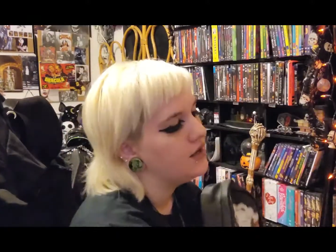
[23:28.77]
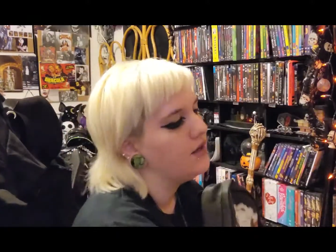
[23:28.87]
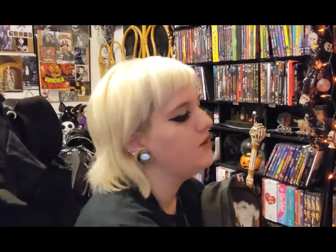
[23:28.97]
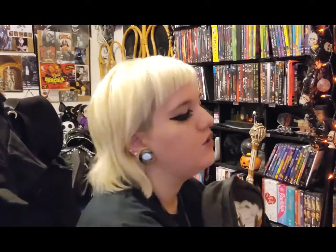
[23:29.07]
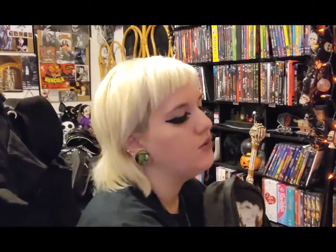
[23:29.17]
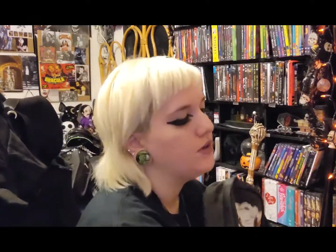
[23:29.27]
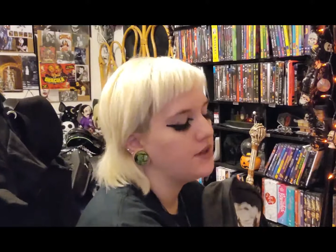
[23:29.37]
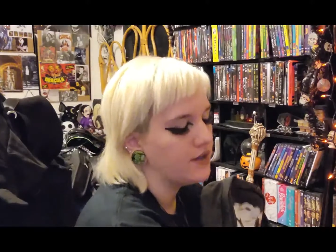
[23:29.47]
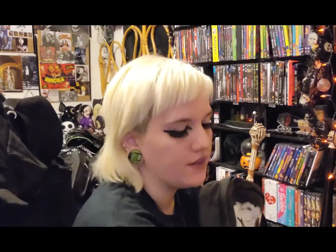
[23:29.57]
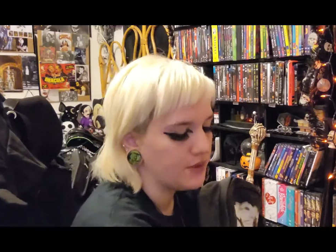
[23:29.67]
No, it
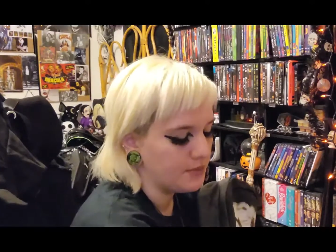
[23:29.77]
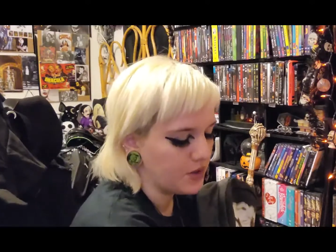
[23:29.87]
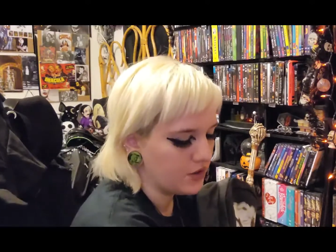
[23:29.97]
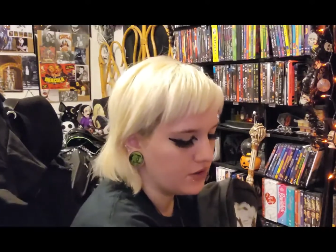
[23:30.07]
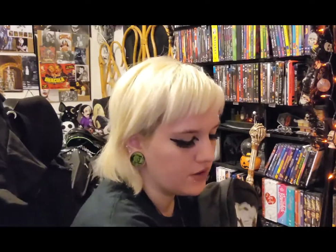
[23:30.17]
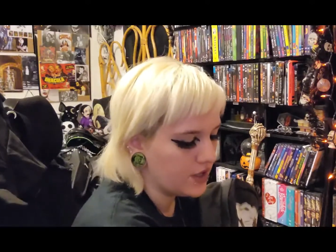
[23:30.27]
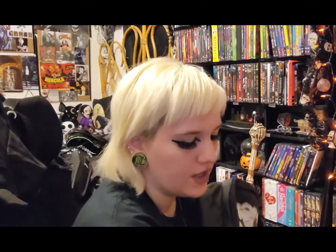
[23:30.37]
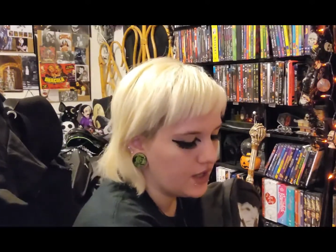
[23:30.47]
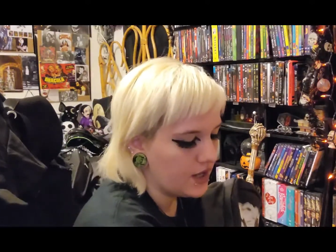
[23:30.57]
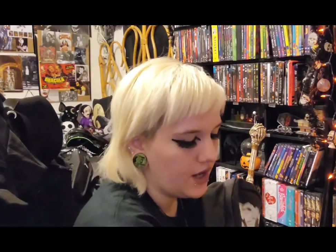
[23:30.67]
wasn't at the mall.
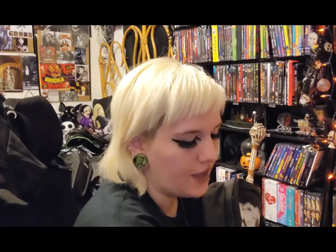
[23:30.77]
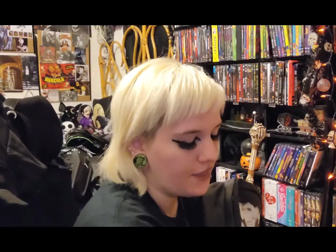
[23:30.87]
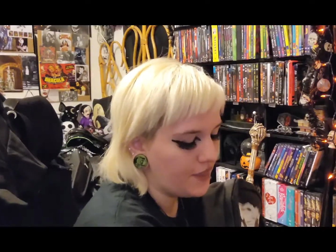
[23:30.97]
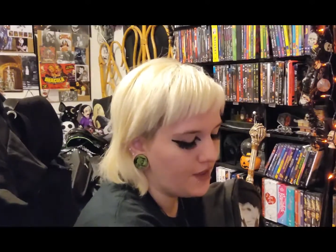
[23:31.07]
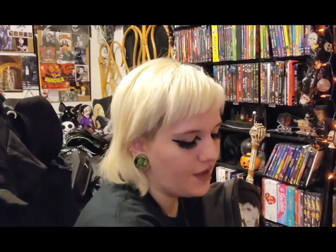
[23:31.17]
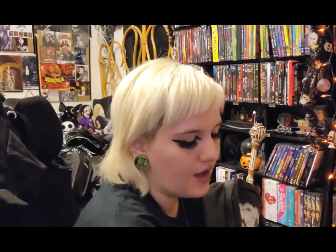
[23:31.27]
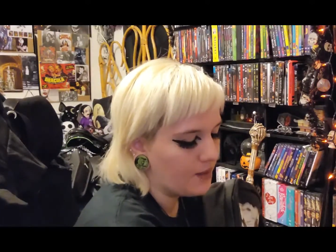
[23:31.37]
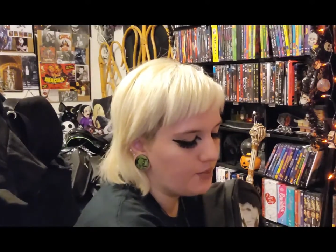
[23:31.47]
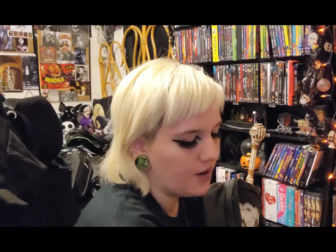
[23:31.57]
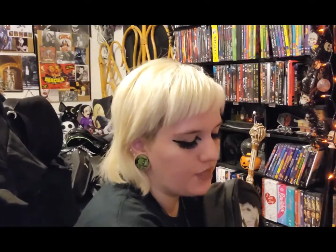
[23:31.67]
I think I
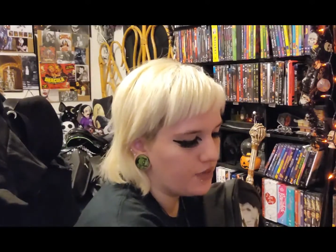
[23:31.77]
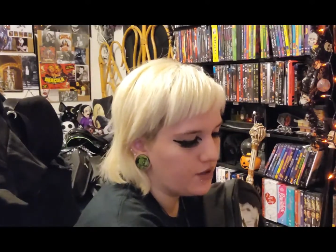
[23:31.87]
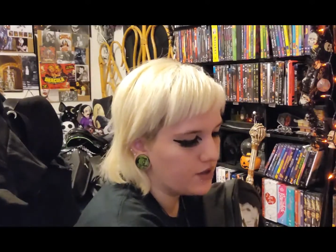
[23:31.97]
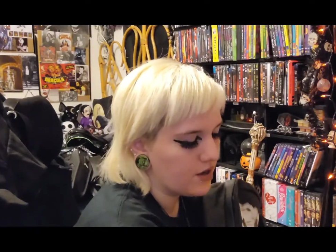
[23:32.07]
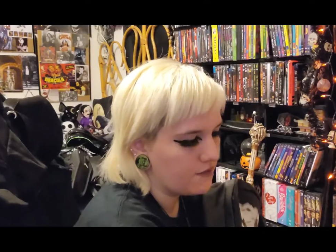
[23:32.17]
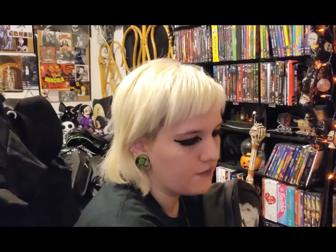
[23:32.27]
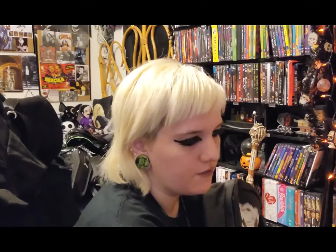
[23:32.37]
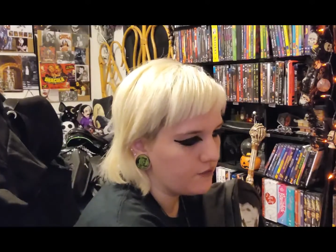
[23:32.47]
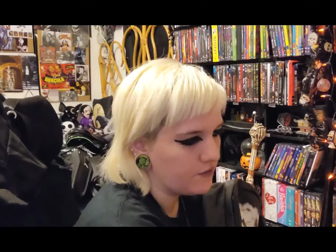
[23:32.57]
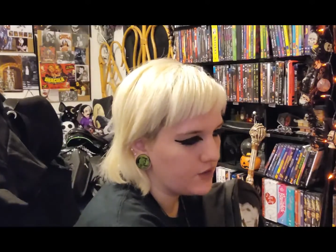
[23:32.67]
bought this off of
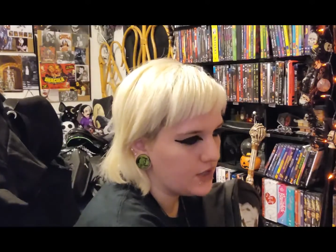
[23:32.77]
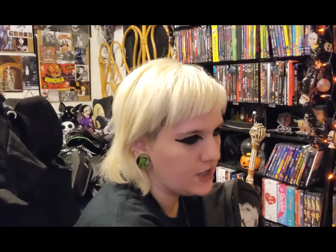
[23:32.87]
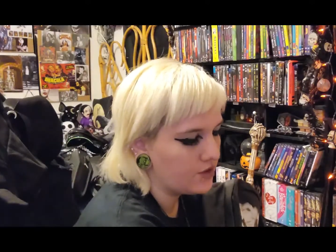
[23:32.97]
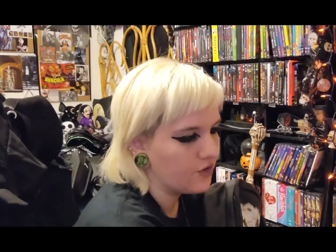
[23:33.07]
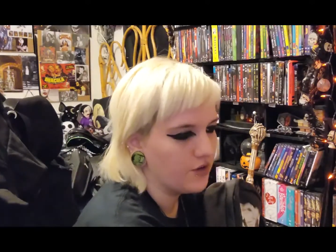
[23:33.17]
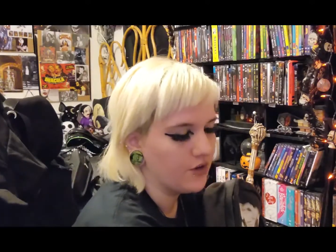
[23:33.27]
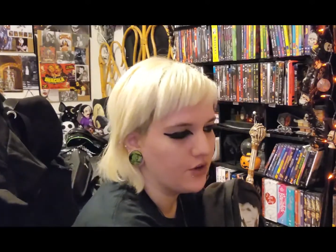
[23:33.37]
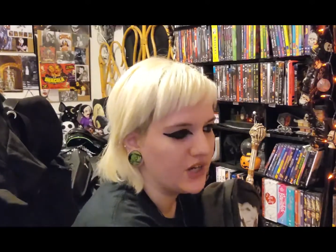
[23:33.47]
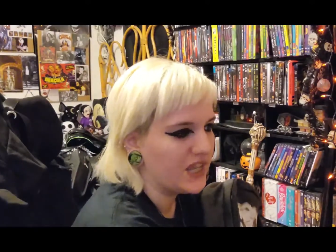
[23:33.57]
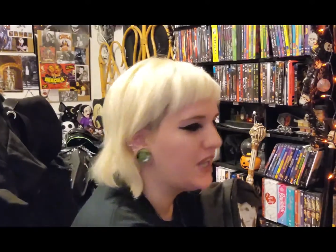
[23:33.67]

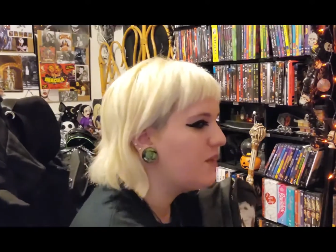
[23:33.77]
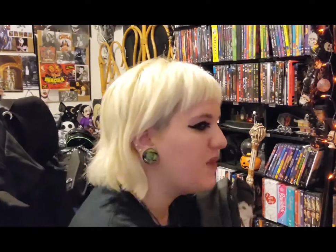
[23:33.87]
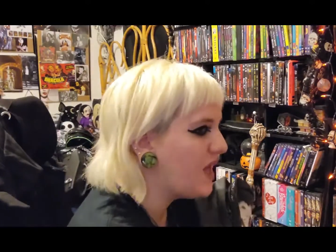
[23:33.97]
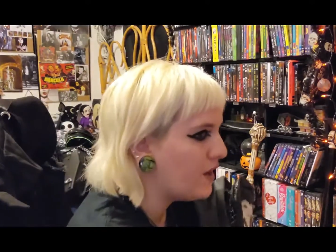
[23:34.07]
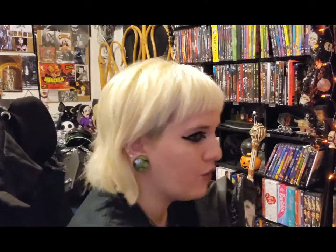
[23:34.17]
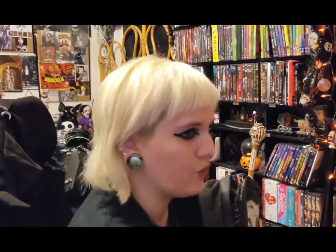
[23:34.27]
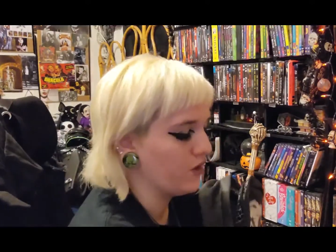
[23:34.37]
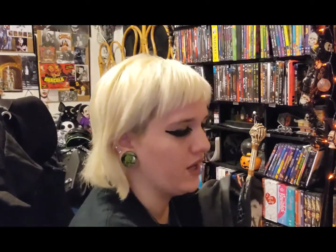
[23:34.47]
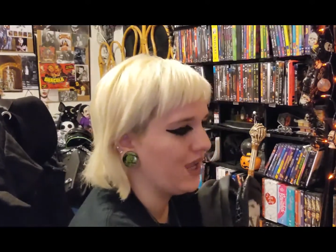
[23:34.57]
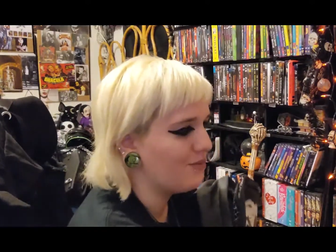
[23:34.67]
either eBay or
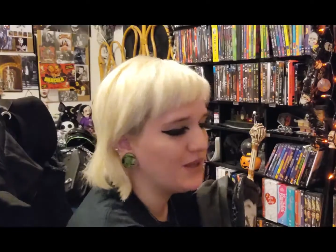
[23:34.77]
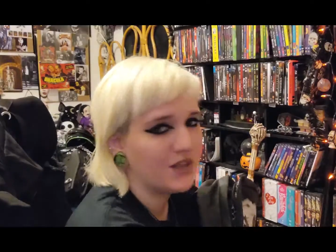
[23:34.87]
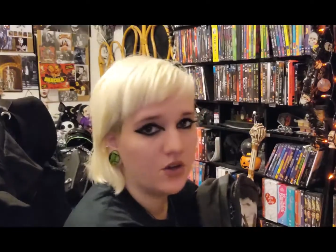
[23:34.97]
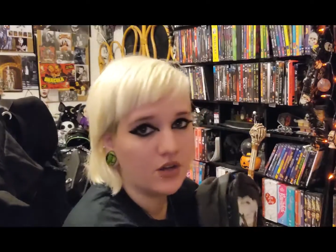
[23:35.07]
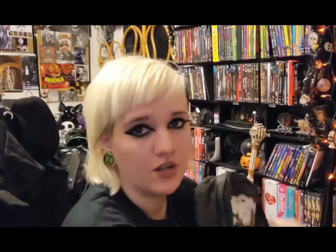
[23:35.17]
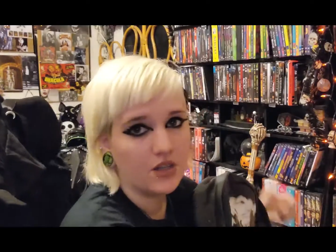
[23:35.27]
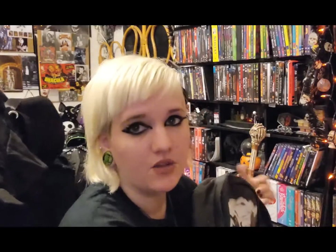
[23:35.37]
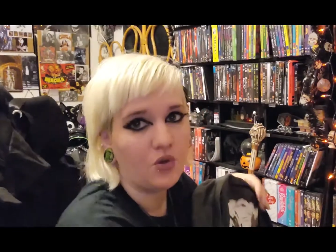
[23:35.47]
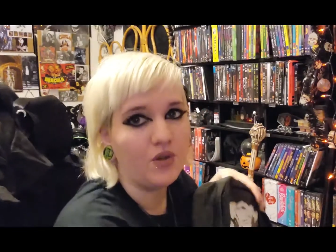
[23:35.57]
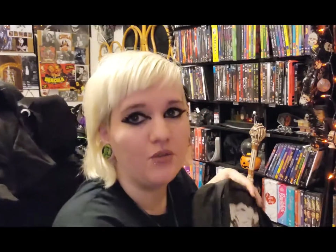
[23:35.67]
Amazon,
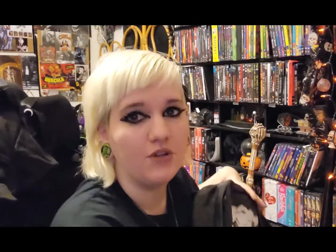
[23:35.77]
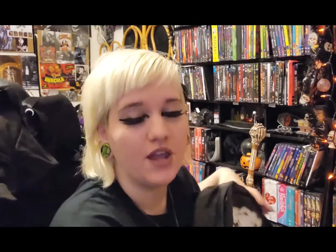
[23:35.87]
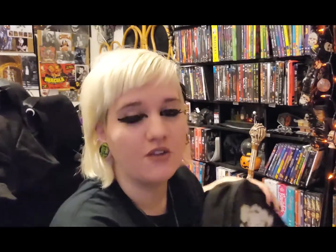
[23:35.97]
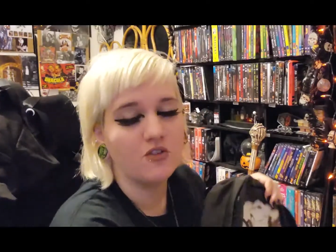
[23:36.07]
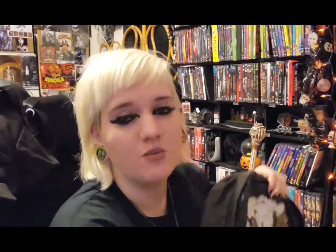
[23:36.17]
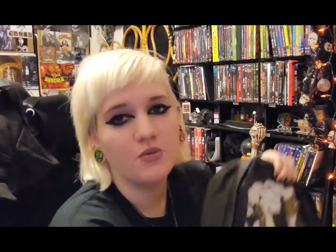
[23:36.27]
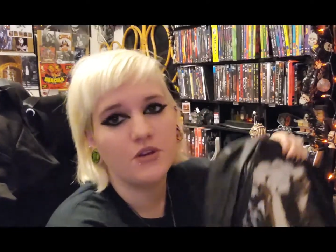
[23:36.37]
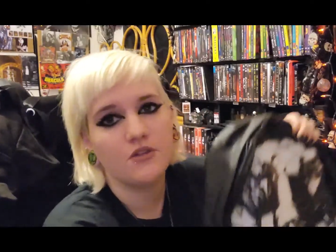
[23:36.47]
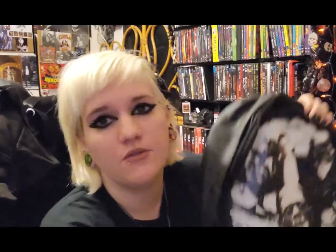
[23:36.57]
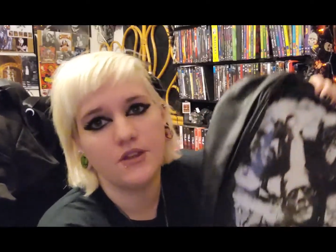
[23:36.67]
so it was actually
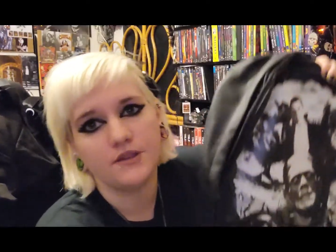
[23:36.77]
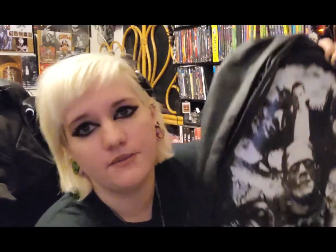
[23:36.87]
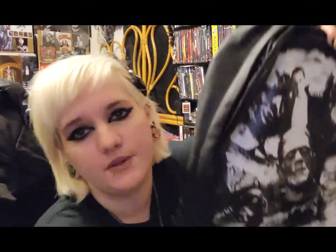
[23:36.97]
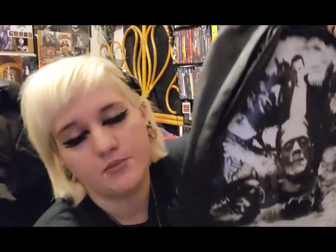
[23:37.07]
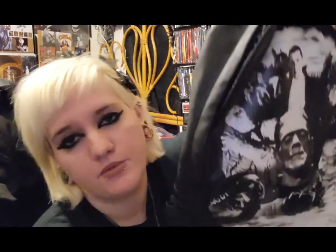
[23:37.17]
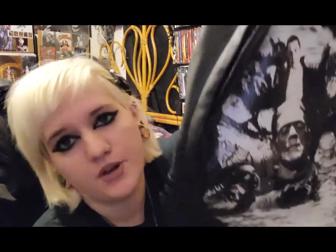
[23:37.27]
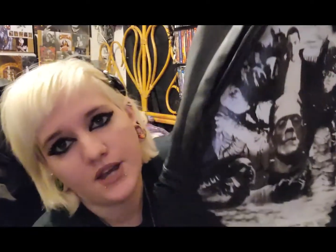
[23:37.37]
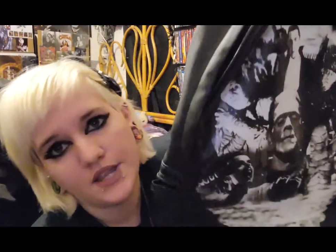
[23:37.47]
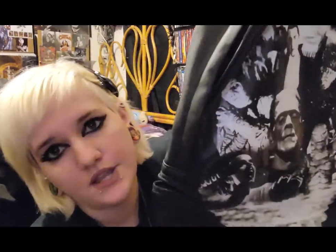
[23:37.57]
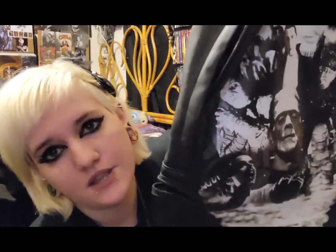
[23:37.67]
pretty reasonably
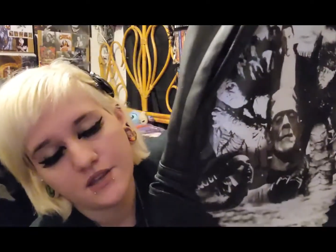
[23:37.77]
priced.